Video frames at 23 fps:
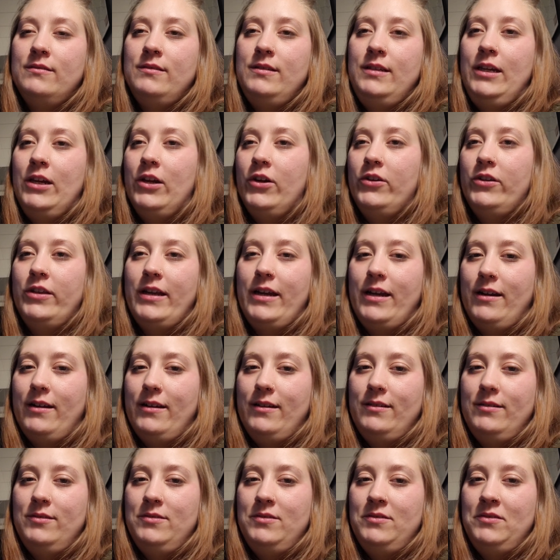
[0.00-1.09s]
yelled at
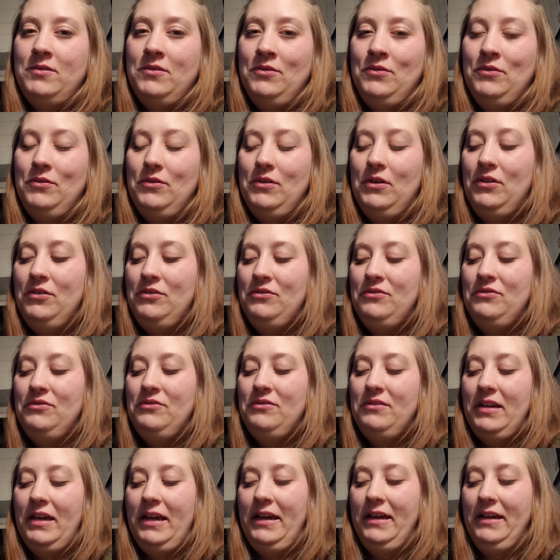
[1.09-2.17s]
us
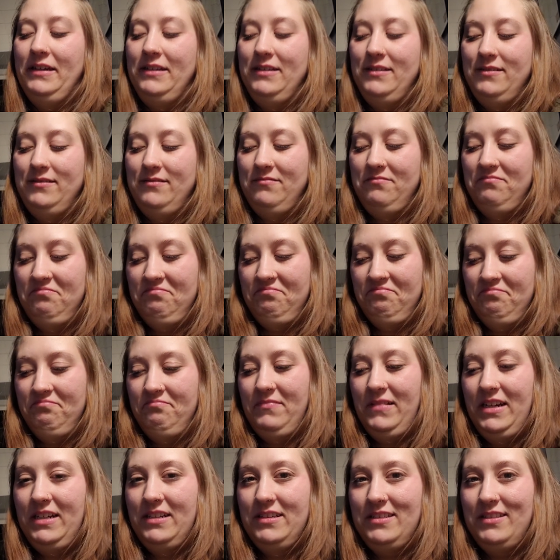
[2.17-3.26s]
and
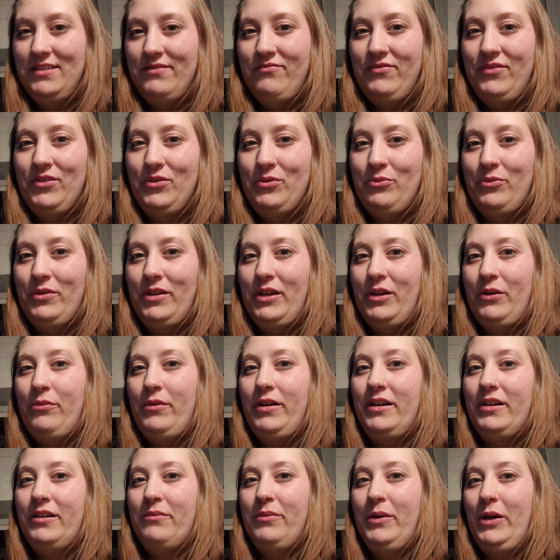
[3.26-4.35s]
made us feel really
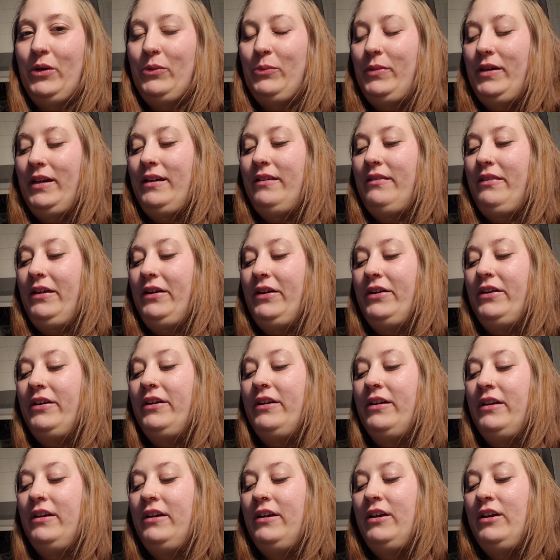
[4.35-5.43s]
weird about being there.
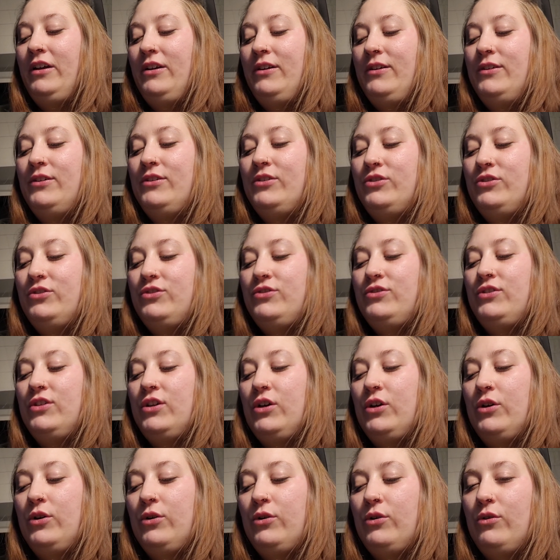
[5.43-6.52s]

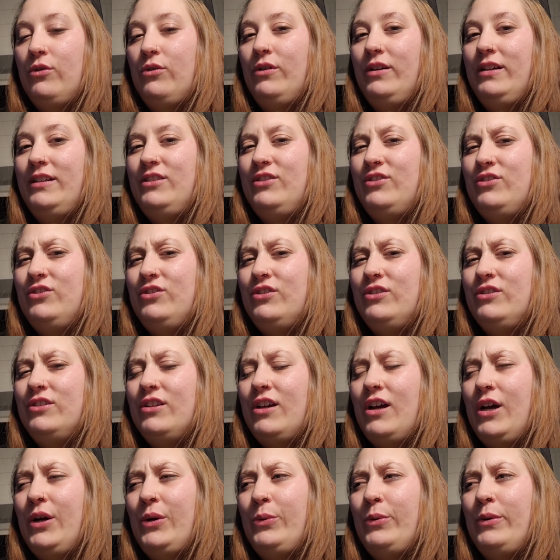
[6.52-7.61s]
So it's just
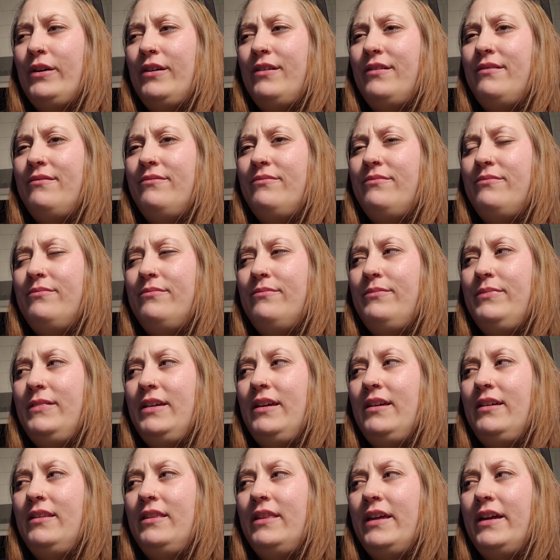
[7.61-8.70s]
awkward
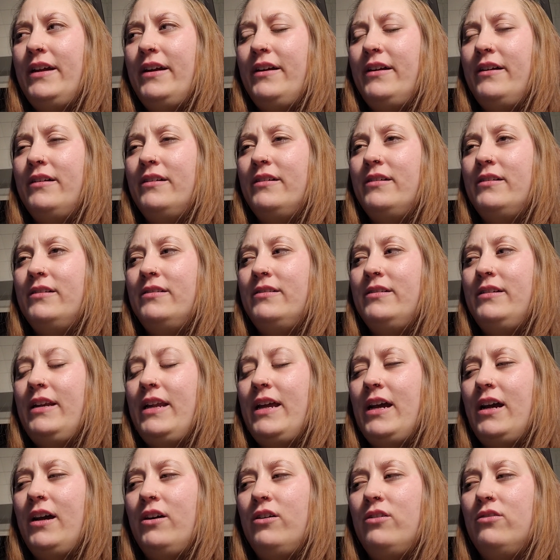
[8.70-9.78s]
being there
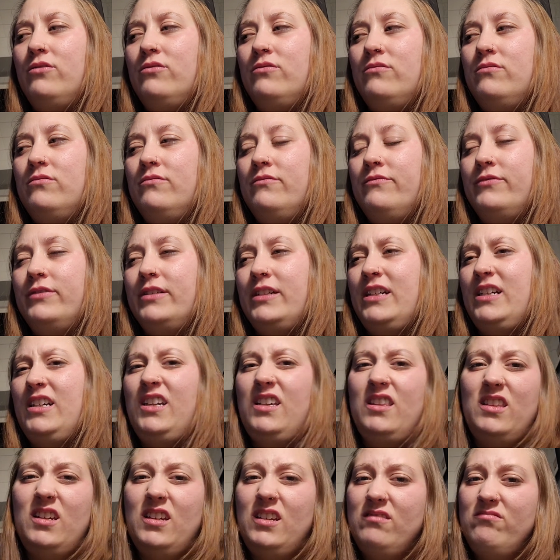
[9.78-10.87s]
now for
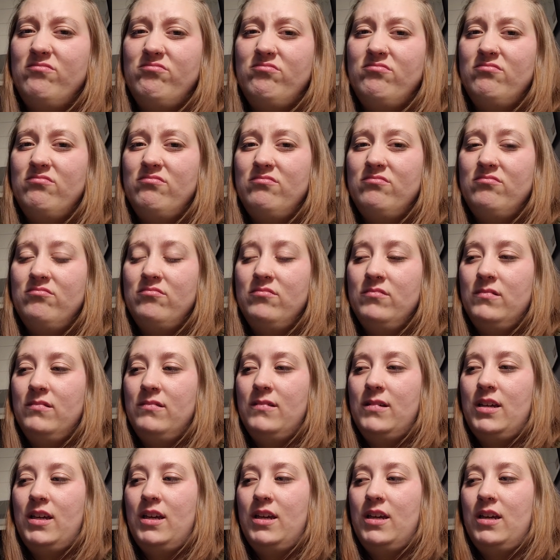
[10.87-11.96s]
anything.
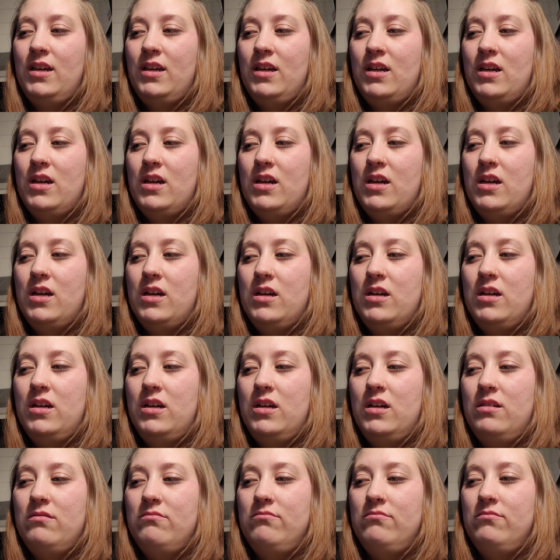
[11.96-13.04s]

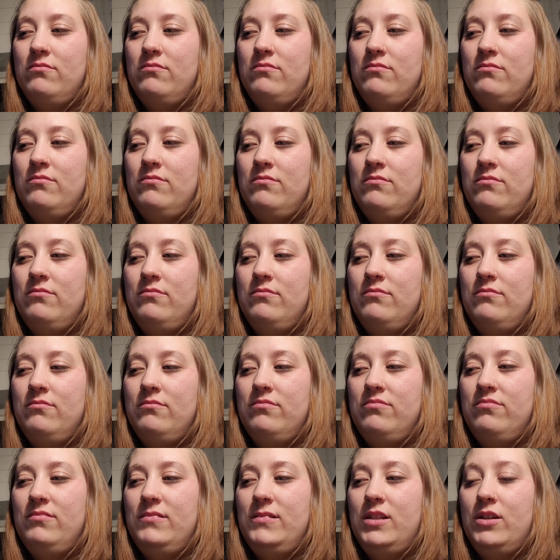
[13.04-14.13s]
Don't
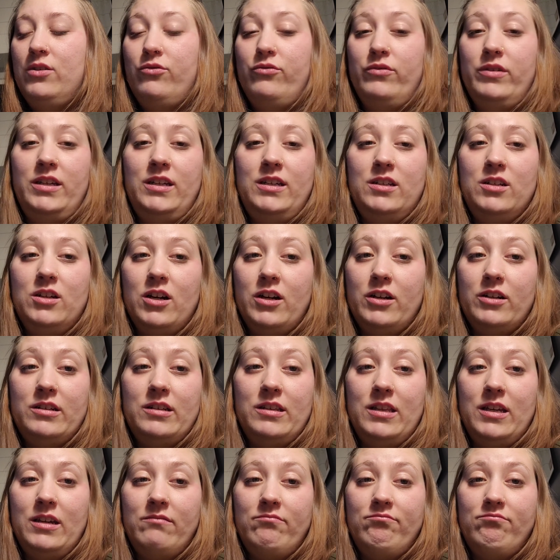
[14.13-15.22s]
really talk to
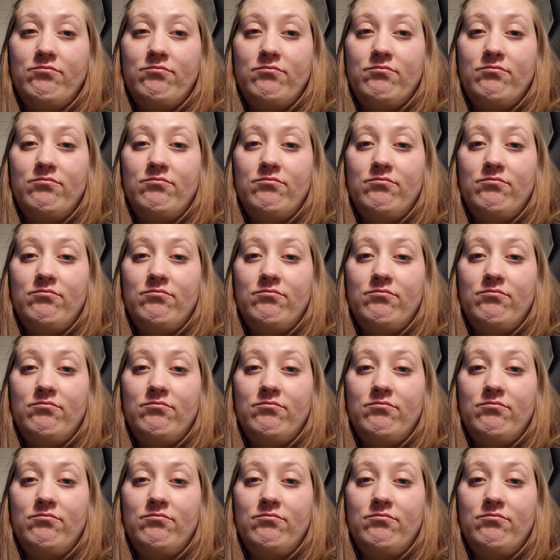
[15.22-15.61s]
them.